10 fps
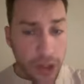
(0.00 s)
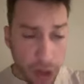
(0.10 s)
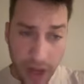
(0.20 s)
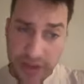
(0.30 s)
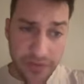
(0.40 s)

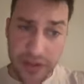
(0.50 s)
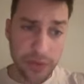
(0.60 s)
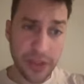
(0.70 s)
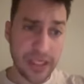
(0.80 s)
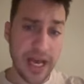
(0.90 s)
Cost of fees are
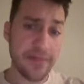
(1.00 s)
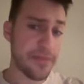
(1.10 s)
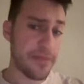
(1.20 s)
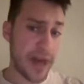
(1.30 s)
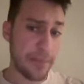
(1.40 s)
really
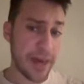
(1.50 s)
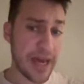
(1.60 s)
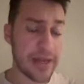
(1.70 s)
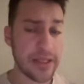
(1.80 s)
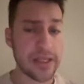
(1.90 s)
not that
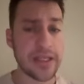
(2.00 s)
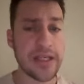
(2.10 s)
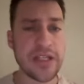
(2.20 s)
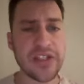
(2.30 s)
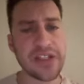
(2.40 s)
bad.
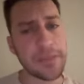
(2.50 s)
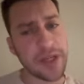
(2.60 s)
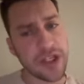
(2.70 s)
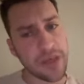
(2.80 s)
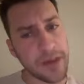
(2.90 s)

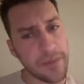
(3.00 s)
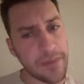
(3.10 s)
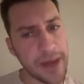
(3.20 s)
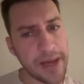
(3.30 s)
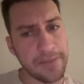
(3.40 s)
Slippage can be a bit
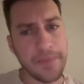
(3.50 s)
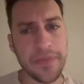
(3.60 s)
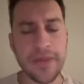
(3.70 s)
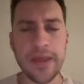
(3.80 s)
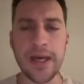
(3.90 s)
bad
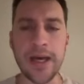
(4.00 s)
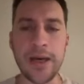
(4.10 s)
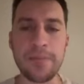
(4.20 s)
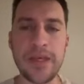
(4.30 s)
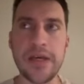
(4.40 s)

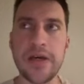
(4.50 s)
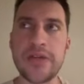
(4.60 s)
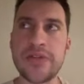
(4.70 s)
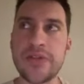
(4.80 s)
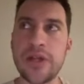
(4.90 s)
uh,
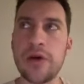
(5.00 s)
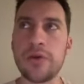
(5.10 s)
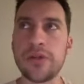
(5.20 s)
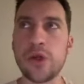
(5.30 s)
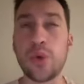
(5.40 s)
because, you know,
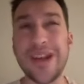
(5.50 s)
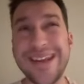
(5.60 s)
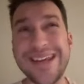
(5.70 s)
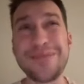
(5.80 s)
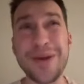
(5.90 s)

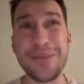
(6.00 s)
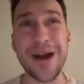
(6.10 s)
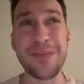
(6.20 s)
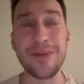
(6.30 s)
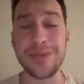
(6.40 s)
liquidity can be a
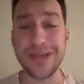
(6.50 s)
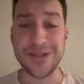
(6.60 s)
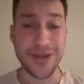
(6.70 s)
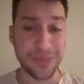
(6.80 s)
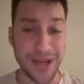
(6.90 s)
problem
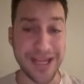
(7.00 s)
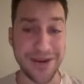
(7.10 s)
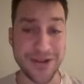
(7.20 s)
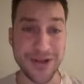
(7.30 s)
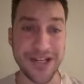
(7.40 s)
because a
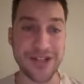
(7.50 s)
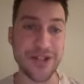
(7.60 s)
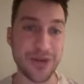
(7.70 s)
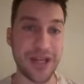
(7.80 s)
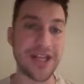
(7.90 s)
breakout trade is
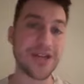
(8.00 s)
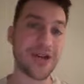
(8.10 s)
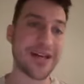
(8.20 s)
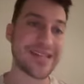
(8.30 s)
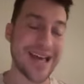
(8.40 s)
trading
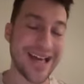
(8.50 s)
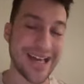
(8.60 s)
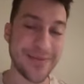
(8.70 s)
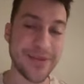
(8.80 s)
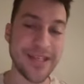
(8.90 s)
during a
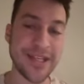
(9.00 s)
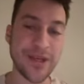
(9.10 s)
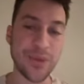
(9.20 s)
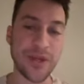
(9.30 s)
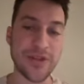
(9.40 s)
time
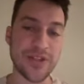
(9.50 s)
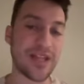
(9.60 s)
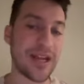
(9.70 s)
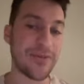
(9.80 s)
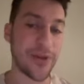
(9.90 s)
when there's a
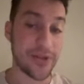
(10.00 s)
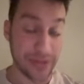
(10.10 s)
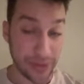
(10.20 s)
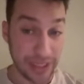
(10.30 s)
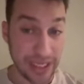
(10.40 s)
lot of
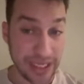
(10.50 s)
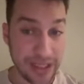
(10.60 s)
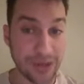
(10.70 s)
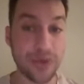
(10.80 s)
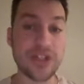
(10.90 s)
volatility,
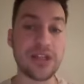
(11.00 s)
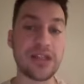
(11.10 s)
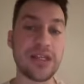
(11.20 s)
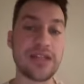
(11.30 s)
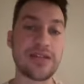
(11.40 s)
which can
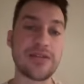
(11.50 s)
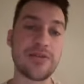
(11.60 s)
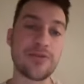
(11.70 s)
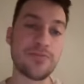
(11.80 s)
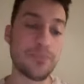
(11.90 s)
lead
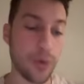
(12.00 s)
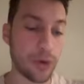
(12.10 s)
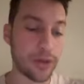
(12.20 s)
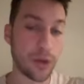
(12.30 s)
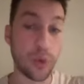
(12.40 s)
to
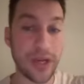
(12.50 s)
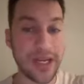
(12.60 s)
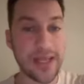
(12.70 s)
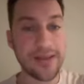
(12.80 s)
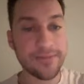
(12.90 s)
poor
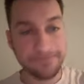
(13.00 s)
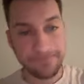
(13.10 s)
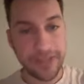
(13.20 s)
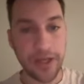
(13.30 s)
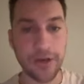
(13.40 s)
liquidity.
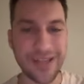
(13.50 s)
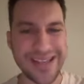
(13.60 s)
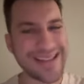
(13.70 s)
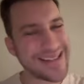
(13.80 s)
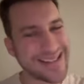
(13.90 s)
You know,
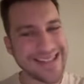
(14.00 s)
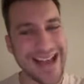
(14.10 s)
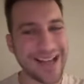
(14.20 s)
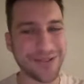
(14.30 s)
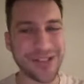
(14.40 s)
it's
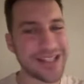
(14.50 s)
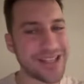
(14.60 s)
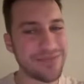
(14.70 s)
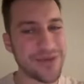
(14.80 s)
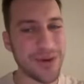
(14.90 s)
not
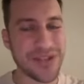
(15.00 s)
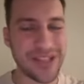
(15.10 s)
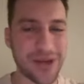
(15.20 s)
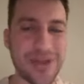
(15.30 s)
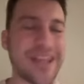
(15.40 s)
really the most
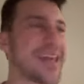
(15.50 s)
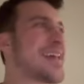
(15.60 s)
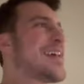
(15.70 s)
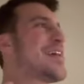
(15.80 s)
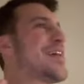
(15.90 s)
liquid.
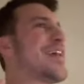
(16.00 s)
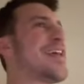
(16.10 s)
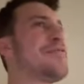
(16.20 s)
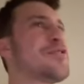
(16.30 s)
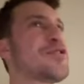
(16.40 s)
Like,
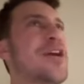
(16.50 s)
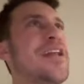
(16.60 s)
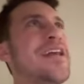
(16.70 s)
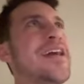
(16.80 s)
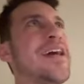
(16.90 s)
if you're
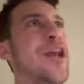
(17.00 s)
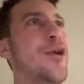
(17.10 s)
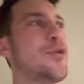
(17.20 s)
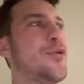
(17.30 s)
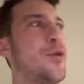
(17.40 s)
trading an
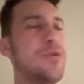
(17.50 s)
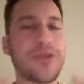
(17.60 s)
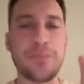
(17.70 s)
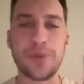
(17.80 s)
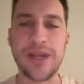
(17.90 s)
altcoin with
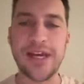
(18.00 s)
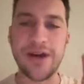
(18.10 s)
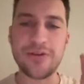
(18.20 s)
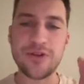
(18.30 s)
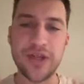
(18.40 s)
a
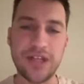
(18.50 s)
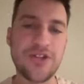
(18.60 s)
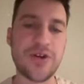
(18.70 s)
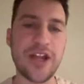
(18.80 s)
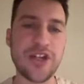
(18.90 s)
breakout trading
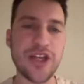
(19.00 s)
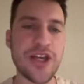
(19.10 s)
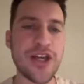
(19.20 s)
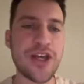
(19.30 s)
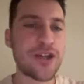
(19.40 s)
strategy,
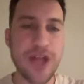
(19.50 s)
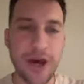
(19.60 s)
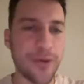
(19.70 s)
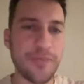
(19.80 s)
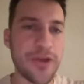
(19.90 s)

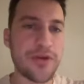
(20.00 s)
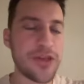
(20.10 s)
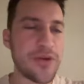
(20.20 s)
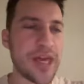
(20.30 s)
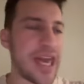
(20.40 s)
no, you,
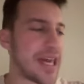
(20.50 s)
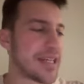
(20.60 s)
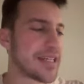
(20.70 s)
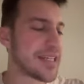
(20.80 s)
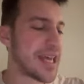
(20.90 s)
you
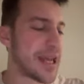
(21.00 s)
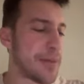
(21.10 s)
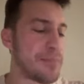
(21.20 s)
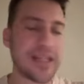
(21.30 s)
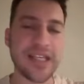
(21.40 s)
can't get a
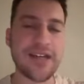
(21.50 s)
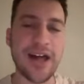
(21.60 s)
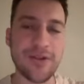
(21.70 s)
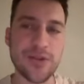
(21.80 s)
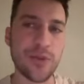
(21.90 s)
million
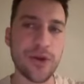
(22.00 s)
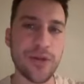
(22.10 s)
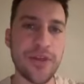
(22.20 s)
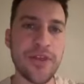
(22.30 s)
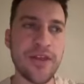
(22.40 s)
dollars
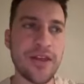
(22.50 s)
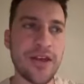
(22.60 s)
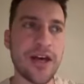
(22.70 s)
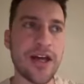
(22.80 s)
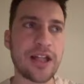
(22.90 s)
worth
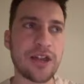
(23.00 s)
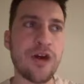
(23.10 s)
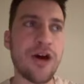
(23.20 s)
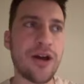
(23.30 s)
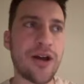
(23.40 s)
uh,
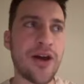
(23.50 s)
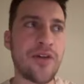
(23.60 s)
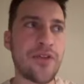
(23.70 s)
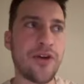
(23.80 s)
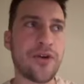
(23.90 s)
long
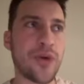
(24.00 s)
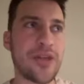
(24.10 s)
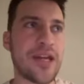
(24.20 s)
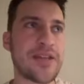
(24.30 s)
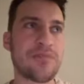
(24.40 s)
of an altcoin
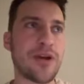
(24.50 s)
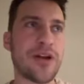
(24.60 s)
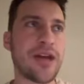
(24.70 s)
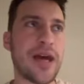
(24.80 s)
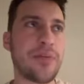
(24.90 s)
that has a
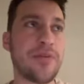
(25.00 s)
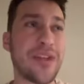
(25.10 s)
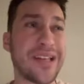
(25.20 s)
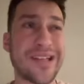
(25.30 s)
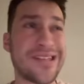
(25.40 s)
market cap of
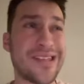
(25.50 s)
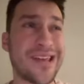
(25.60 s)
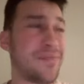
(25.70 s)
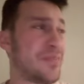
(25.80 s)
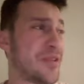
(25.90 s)
like let's
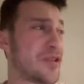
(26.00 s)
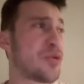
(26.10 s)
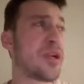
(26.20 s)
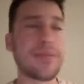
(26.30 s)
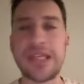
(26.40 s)
say
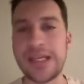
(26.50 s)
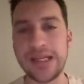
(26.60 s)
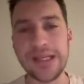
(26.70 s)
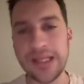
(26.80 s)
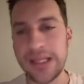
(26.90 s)
20
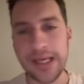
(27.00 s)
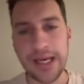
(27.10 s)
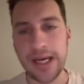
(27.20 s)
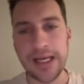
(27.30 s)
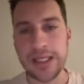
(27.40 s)
million
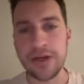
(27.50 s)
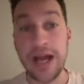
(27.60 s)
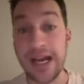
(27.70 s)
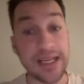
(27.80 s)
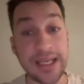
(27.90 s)
uh, you're
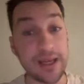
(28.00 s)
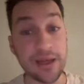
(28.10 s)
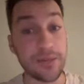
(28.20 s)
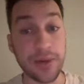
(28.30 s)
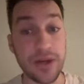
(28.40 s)
not going to get a
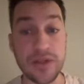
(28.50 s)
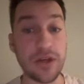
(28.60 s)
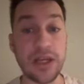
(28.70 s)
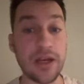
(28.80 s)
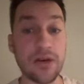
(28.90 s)
good price. You're
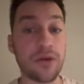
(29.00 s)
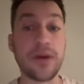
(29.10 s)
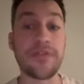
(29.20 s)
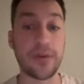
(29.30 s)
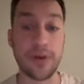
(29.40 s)
going to get a
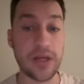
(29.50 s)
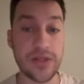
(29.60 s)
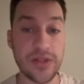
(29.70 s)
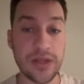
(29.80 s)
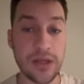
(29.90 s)
horrific
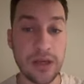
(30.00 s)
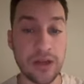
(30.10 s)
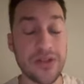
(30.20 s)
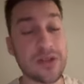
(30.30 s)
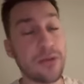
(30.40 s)
price
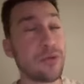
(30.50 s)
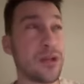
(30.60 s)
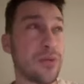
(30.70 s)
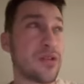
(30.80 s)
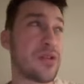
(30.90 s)
unless someone
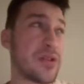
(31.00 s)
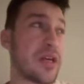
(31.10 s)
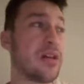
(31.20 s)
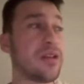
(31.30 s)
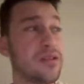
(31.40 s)
really wants to
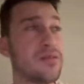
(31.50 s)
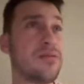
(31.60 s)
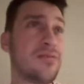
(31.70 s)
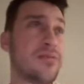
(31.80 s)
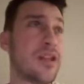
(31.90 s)
sell, and
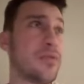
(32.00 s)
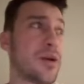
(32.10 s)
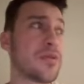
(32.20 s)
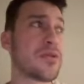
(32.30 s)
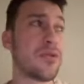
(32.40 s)
then you're
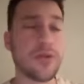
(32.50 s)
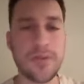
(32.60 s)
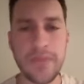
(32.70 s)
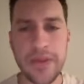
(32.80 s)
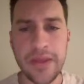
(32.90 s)
probably screwed.
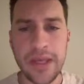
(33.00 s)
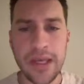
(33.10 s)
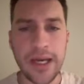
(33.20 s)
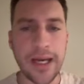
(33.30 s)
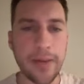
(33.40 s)

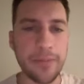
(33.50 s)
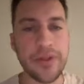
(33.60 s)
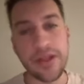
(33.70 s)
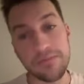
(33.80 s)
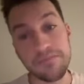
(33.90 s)
Um,
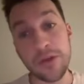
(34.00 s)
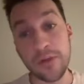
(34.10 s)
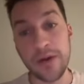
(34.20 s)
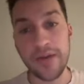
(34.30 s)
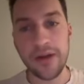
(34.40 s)
but then you
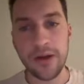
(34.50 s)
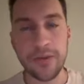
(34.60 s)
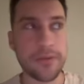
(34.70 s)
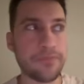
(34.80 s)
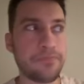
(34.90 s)
could buy there,
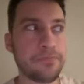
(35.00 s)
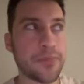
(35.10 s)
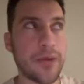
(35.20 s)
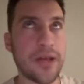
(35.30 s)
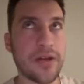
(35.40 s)
but
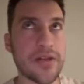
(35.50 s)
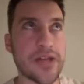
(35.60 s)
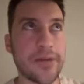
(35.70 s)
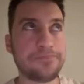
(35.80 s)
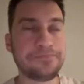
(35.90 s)
probably not a good
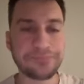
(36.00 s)
sign.